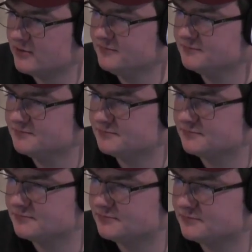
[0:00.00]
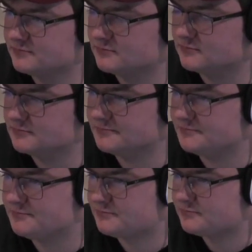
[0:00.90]
I figured it'd be like the rooster. I was just
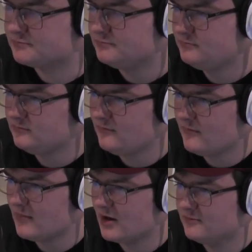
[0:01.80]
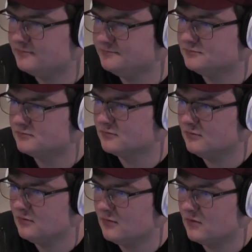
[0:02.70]
wondering if there were two
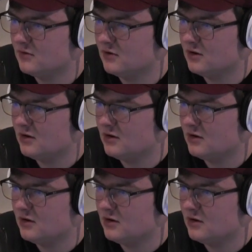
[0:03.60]
roosters, how does that?